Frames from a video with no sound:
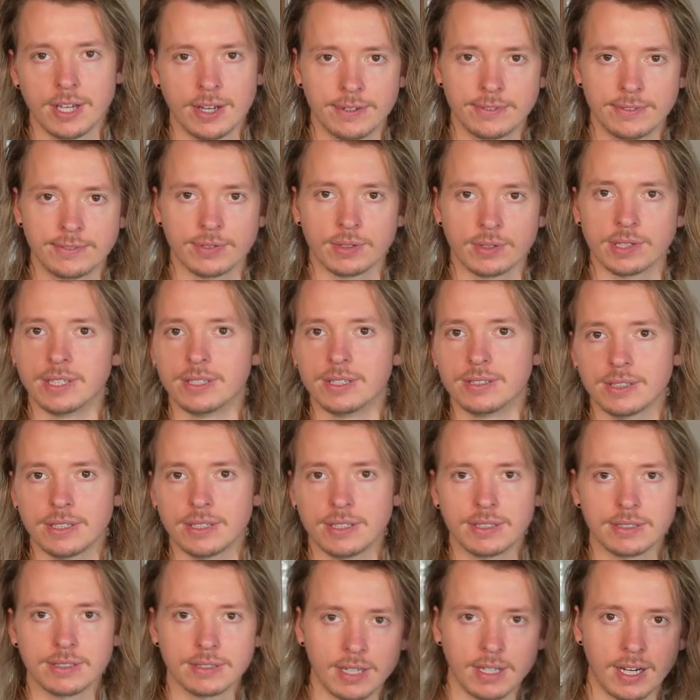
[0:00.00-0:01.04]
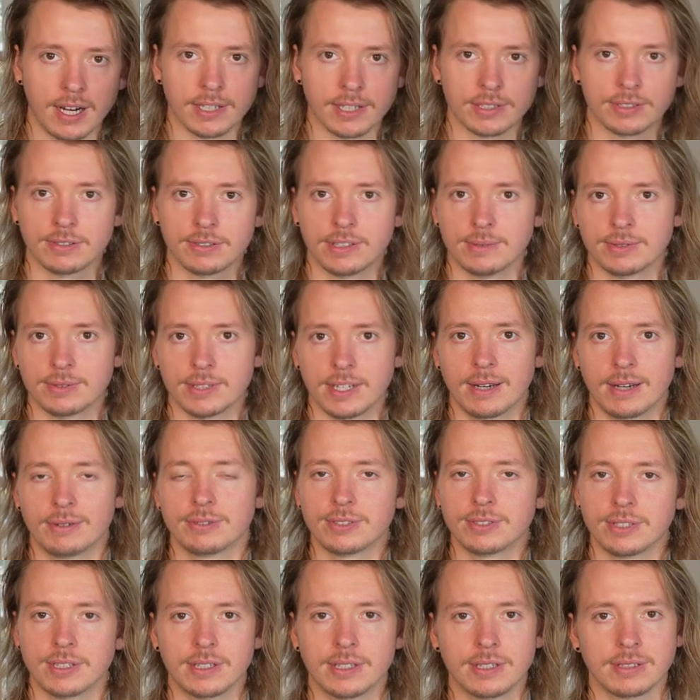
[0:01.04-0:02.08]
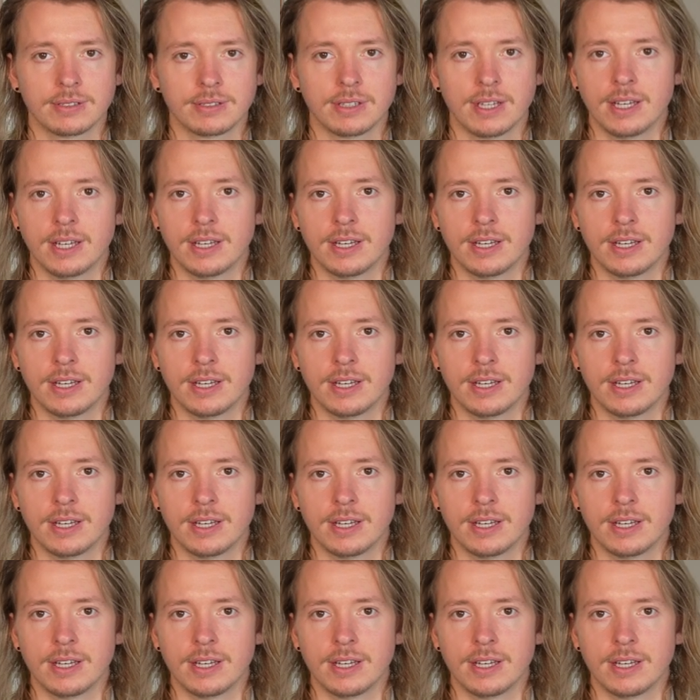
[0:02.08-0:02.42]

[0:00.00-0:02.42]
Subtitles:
freezies, ice cream sandwiches.